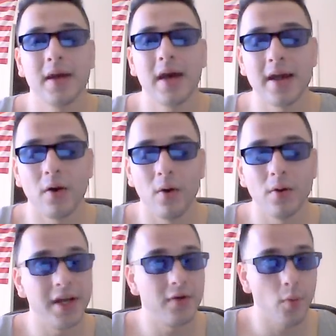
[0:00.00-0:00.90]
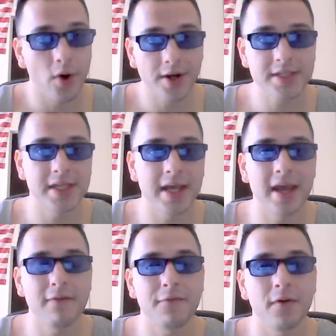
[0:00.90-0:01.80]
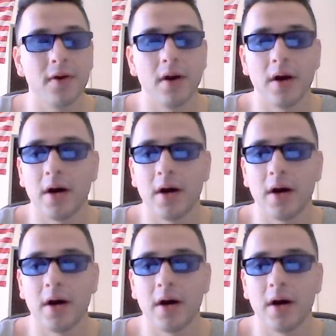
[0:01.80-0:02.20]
I had a whole day of work today for